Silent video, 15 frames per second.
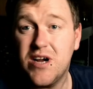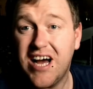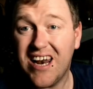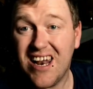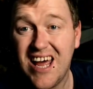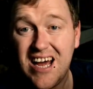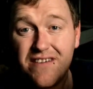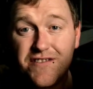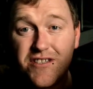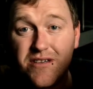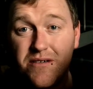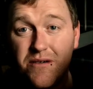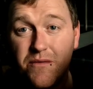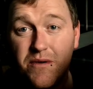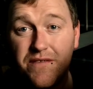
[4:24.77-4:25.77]
We are
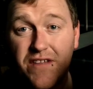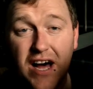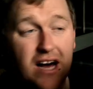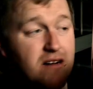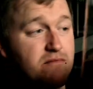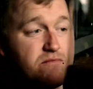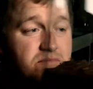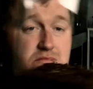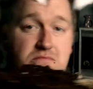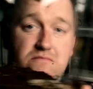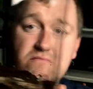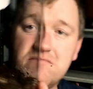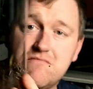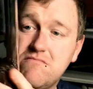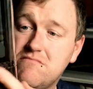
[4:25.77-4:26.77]
left with that.
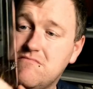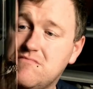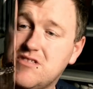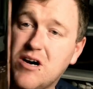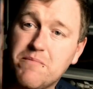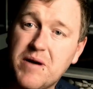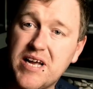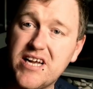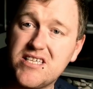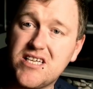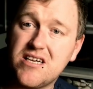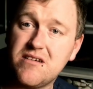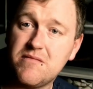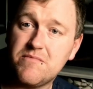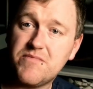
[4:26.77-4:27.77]
Not bad,
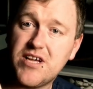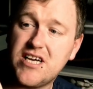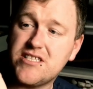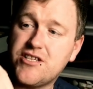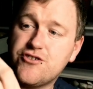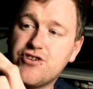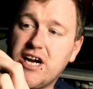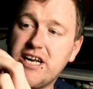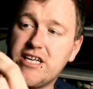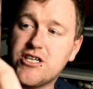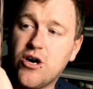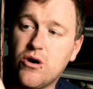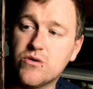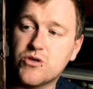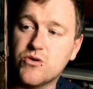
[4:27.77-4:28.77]
is it? There's the
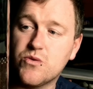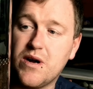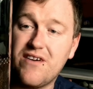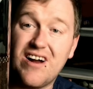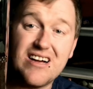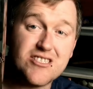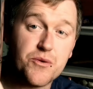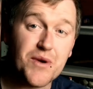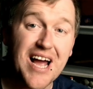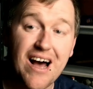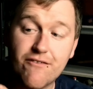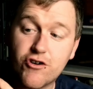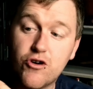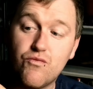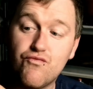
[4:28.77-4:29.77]
drainage holes all the way around, so we
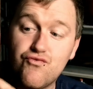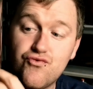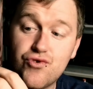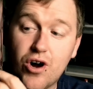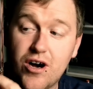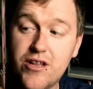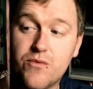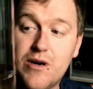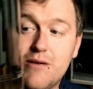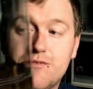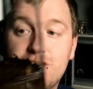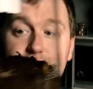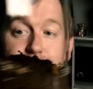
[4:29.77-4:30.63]
have come right the way